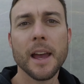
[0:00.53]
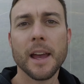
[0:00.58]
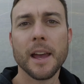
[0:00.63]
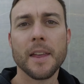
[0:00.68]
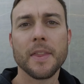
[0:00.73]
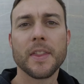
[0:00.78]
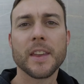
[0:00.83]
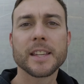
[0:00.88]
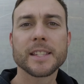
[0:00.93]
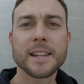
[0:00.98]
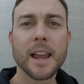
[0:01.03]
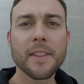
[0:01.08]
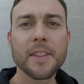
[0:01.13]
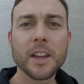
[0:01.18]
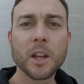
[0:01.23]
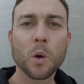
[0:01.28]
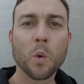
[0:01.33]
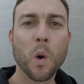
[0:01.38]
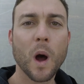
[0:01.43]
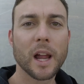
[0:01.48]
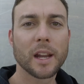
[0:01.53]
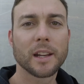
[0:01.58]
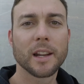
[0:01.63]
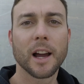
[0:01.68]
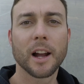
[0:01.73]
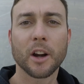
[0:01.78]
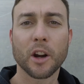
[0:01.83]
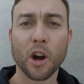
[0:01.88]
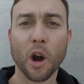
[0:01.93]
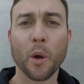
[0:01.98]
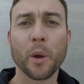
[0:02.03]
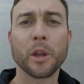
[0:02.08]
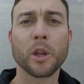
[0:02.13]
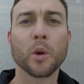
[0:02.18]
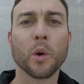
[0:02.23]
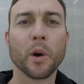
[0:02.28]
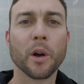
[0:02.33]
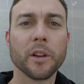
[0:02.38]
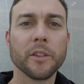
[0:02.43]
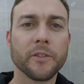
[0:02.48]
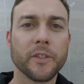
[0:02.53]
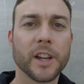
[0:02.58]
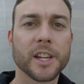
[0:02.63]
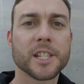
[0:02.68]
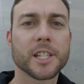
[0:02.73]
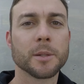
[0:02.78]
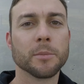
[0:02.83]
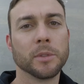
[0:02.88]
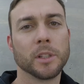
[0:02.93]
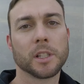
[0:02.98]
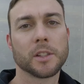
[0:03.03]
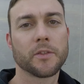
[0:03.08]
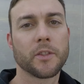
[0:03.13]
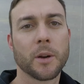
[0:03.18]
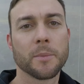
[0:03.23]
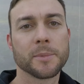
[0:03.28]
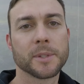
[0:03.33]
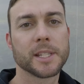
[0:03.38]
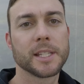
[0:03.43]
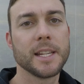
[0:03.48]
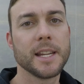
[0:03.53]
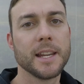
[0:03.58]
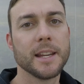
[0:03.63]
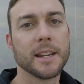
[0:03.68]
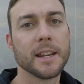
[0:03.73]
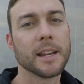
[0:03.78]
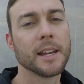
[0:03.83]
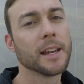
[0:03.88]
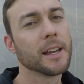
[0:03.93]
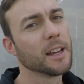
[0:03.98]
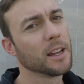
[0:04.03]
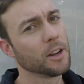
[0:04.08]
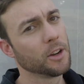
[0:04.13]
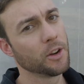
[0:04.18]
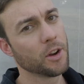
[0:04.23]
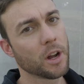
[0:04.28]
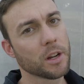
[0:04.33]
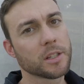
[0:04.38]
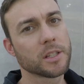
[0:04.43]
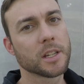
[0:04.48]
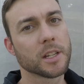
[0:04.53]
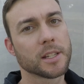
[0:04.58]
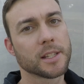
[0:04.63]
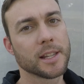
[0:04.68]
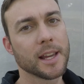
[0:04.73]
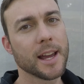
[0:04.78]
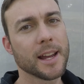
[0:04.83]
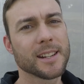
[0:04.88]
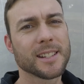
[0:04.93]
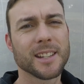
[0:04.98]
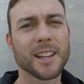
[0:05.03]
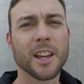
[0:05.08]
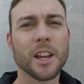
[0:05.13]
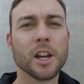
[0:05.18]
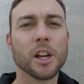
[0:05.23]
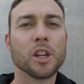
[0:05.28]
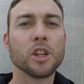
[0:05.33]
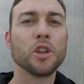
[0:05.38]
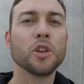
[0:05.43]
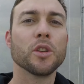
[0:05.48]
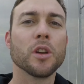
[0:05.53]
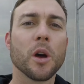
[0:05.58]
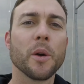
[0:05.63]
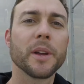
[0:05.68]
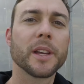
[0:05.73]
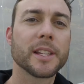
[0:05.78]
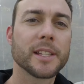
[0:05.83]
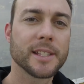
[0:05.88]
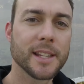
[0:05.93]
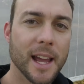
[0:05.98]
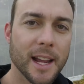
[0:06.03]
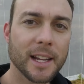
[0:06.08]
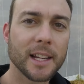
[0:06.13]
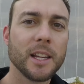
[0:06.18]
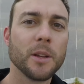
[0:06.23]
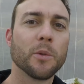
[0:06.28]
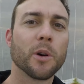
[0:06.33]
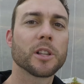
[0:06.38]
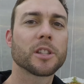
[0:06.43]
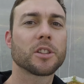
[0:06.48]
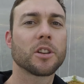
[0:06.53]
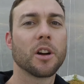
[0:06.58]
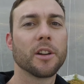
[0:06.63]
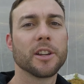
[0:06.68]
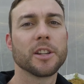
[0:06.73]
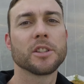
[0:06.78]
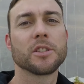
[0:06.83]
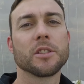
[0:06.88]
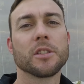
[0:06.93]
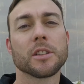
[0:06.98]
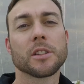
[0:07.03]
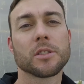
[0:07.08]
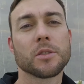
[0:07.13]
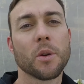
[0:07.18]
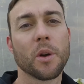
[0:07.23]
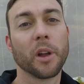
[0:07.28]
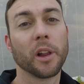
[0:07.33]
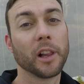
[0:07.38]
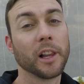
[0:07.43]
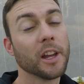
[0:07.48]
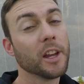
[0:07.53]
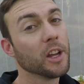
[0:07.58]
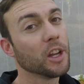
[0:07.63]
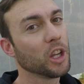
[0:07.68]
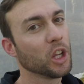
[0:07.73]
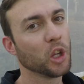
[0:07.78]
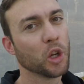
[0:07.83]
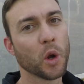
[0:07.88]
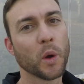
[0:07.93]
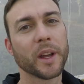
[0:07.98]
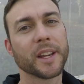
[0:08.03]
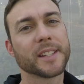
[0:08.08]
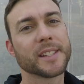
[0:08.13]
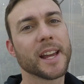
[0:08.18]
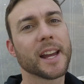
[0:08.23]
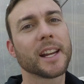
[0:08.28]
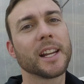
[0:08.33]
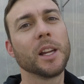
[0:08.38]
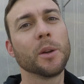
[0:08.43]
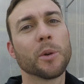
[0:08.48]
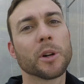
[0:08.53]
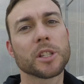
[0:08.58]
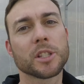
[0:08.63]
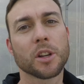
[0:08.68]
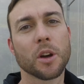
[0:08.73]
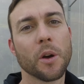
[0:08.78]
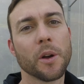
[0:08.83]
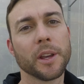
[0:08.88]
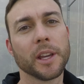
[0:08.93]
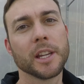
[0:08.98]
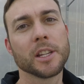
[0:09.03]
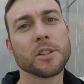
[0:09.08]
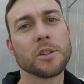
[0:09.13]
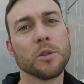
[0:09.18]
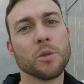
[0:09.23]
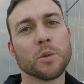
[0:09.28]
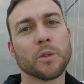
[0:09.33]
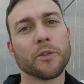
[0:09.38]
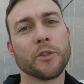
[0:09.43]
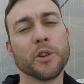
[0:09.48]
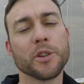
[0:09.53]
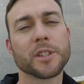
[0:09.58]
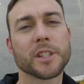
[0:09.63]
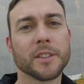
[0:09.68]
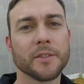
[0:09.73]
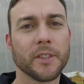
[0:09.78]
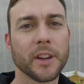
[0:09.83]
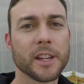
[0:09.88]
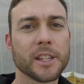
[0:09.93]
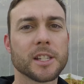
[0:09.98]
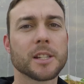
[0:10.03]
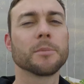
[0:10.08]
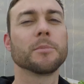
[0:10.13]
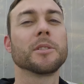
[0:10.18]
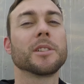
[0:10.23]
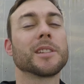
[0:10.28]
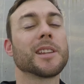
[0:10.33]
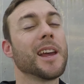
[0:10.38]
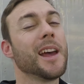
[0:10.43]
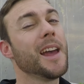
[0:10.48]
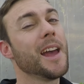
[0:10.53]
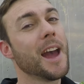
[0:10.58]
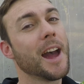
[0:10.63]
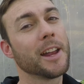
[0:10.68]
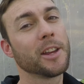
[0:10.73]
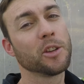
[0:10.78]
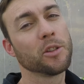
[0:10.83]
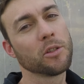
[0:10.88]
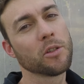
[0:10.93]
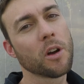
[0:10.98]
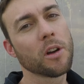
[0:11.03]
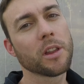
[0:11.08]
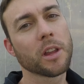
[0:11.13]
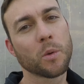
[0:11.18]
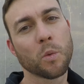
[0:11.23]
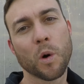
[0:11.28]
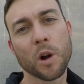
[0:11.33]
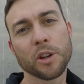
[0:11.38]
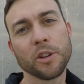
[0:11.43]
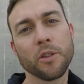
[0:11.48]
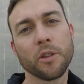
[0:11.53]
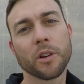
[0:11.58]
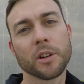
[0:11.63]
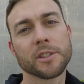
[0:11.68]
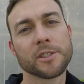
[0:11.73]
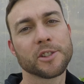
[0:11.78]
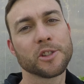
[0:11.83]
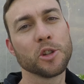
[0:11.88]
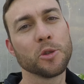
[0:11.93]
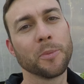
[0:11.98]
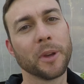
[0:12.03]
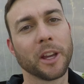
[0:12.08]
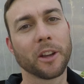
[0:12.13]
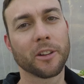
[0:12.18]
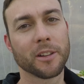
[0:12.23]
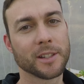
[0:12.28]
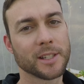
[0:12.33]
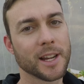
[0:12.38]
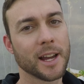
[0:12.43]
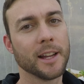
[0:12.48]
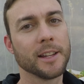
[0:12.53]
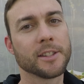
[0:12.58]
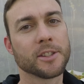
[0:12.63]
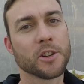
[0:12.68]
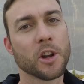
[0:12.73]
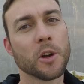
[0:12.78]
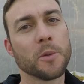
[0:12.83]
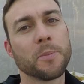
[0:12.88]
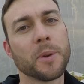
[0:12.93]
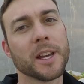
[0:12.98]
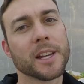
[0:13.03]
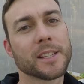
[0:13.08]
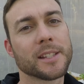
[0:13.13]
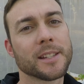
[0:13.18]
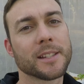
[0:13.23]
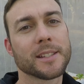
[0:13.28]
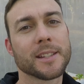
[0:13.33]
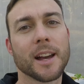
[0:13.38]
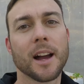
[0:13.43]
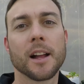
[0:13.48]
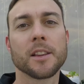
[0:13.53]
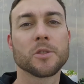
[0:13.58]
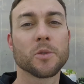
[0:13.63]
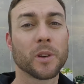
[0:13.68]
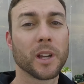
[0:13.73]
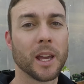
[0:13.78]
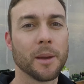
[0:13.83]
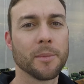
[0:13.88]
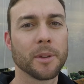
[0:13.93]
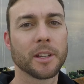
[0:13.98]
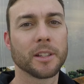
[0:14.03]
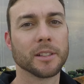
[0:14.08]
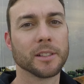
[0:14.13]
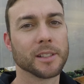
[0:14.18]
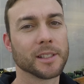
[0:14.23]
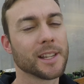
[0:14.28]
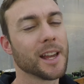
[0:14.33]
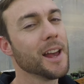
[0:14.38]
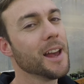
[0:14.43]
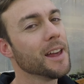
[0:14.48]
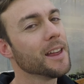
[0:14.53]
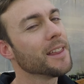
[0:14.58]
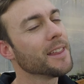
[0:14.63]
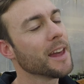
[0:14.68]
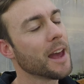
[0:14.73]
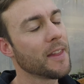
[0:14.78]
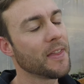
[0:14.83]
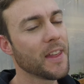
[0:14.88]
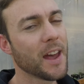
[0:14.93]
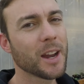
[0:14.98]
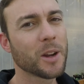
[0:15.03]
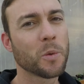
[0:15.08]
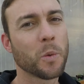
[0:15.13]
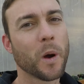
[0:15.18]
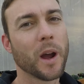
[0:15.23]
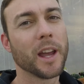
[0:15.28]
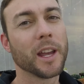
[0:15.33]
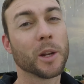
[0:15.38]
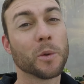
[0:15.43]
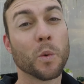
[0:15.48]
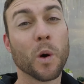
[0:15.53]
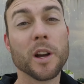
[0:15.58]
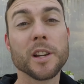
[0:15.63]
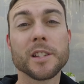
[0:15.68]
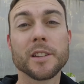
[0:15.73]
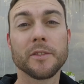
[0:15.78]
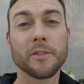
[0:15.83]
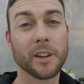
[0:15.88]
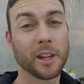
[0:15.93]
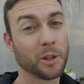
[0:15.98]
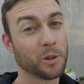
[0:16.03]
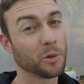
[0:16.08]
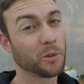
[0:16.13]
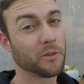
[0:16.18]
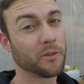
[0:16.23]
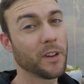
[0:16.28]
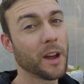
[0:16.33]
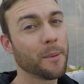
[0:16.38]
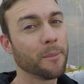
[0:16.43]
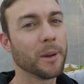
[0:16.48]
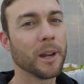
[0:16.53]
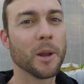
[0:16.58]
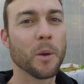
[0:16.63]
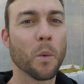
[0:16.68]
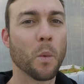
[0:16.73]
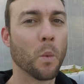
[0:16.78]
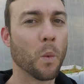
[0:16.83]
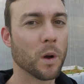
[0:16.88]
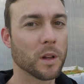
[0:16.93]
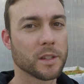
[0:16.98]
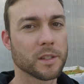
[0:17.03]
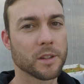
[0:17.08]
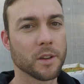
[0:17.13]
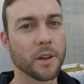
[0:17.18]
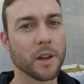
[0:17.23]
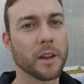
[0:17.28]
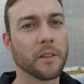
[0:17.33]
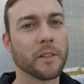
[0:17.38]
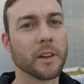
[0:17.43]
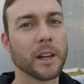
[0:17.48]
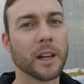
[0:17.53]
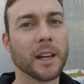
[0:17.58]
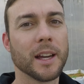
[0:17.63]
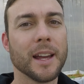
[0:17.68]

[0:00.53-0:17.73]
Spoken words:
There's nothing quite like growing your own vegetables from seed. Not just that, you know exactly what's gone into the soil, you know exactly what's going into your fruits and vegetables, and you know that what you're consuming contains no pesticides or chemicals, and that way it won't affect your family whatsoever.